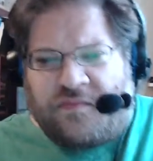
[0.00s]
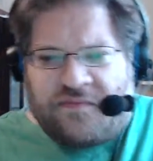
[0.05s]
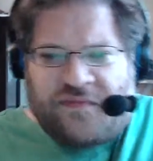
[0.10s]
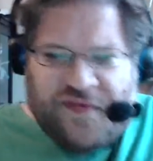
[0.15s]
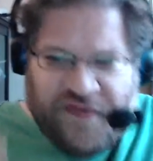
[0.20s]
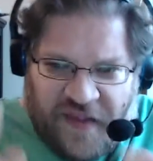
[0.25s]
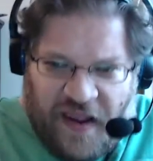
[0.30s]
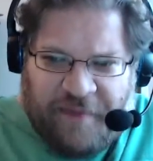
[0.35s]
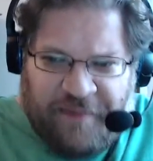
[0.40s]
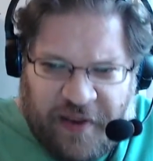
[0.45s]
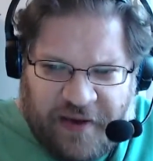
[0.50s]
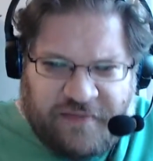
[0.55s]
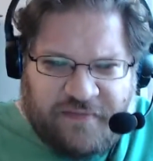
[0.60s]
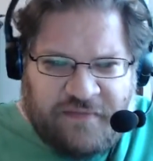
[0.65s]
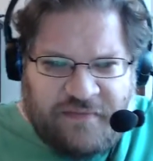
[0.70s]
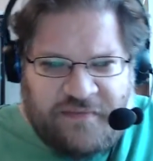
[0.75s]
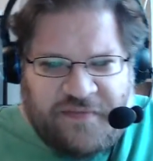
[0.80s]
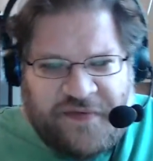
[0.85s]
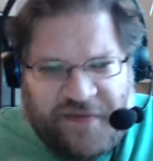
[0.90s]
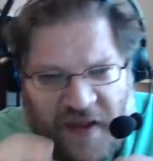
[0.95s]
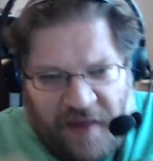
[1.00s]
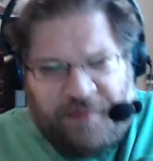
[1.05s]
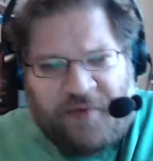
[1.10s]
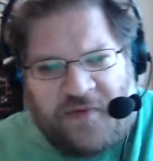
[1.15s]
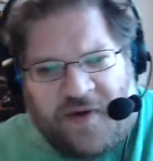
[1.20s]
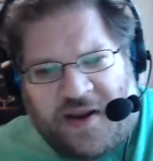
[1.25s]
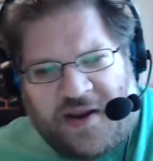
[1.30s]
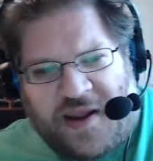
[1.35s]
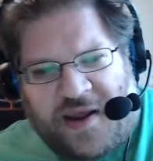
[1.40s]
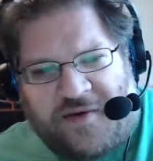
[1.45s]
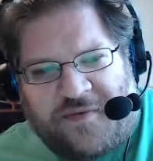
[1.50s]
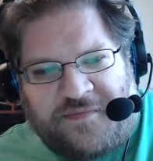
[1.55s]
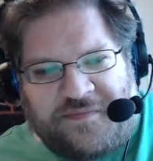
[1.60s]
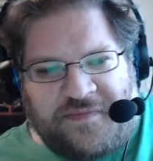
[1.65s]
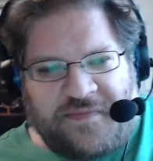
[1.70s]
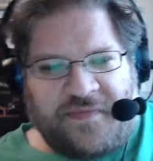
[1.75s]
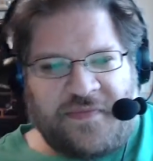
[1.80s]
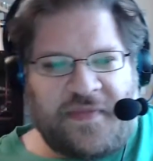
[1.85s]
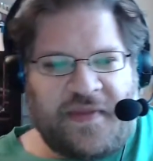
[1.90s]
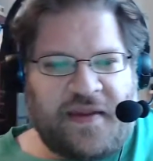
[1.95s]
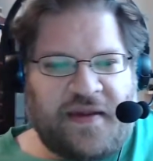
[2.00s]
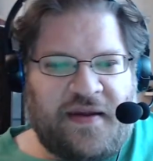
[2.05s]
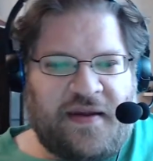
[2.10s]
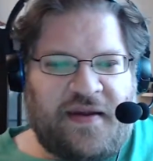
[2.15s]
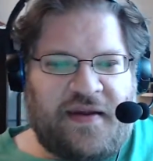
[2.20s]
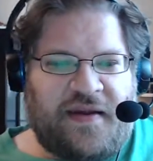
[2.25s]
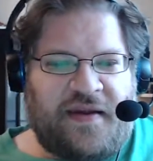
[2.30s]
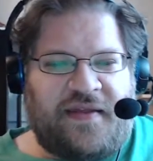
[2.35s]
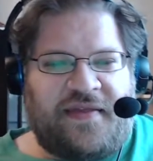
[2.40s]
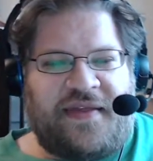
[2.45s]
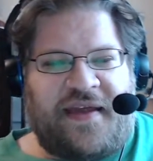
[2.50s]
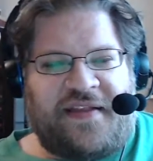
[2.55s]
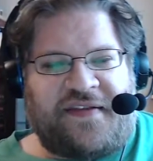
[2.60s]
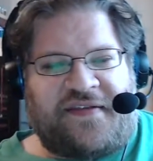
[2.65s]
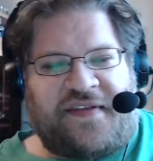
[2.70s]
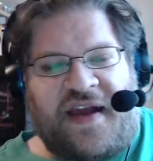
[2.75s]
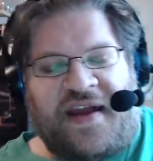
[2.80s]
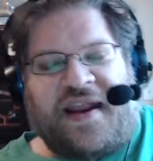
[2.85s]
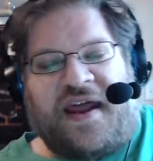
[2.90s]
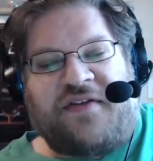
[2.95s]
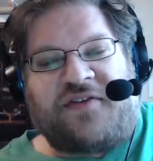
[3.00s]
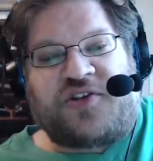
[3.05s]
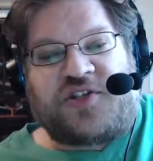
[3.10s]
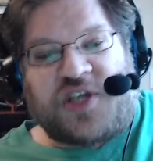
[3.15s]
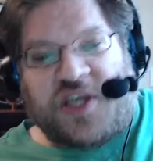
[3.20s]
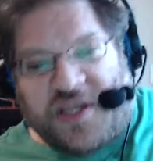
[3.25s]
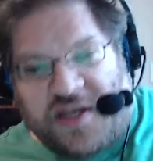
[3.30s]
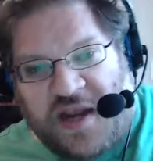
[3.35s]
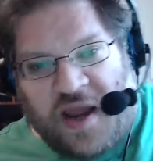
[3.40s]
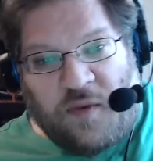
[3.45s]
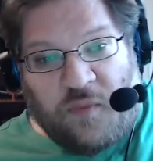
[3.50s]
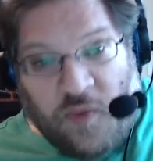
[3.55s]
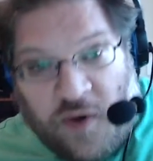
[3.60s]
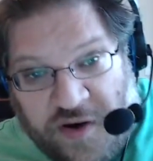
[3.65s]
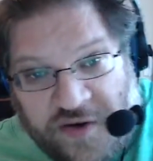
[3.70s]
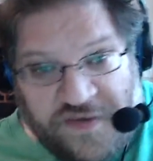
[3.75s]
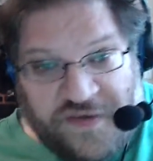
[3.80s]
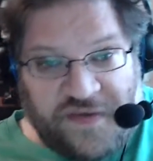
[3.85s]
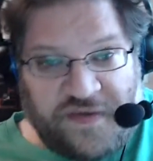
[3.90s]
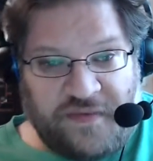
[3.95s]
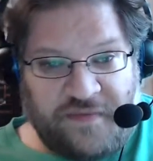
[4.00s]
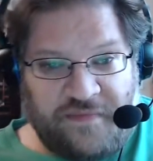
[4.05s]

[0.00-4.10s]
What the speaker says: stop it right now." That's not how the Shekhinah works.